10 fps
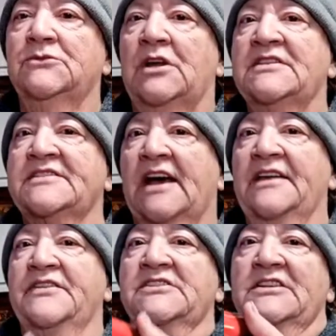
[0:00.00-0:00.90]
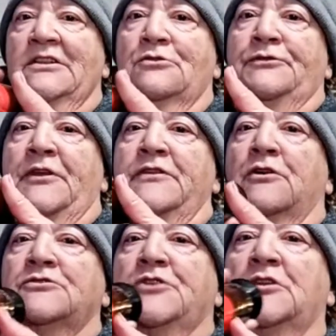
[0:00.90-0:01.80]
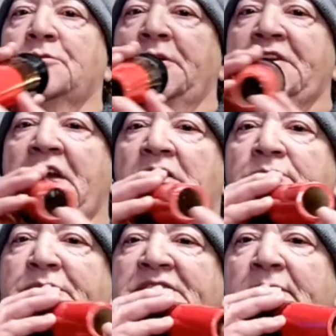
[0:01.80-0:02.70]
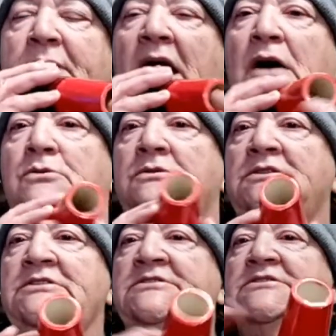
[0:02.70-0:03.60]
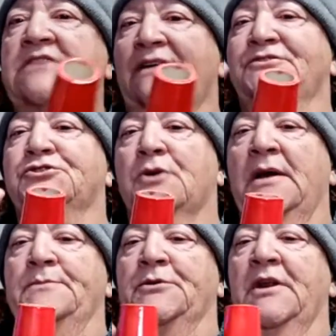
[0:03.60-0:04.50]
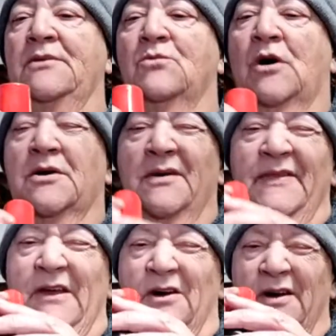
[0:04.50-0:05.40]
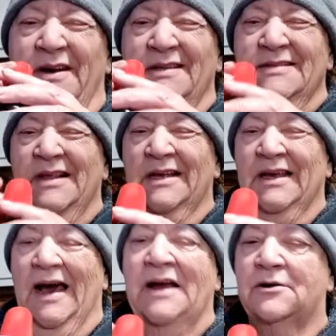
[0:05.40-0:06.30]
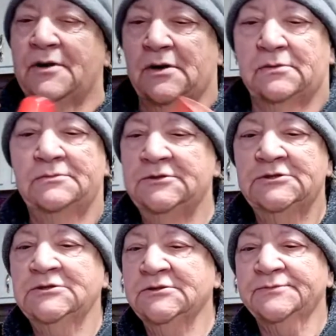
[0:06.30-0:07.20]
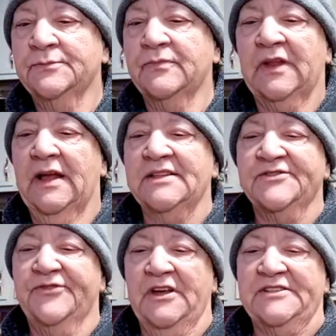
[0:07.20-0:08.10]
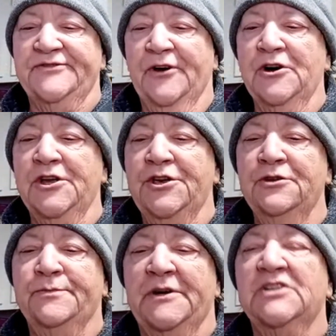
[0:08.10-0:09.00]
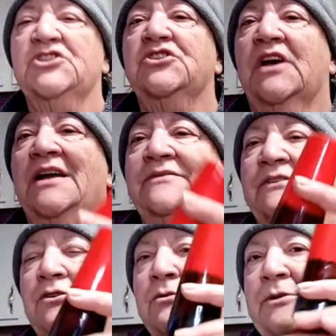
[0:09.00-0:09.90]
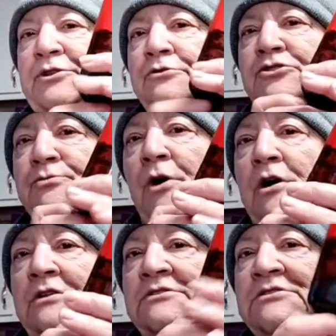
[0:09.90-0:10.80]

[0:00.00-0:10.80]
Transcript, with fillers: inside, there's a little thing that goes all the way down, but somehow I've tried putting water in there and it's like, I don't know. It's, it's very cute, but it's kind of a little bit too small